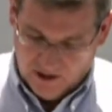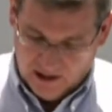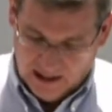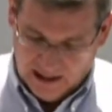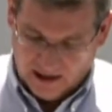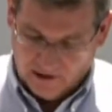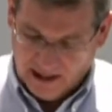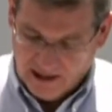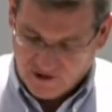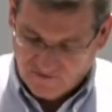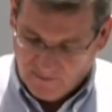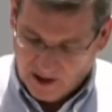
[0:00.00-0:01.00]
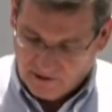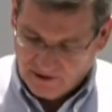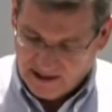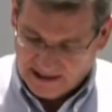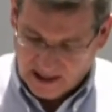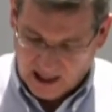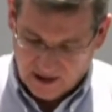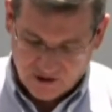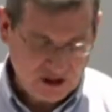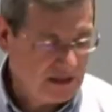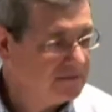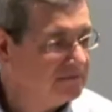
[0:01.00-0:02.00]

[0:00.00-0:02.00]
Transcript: In our age of modern technology,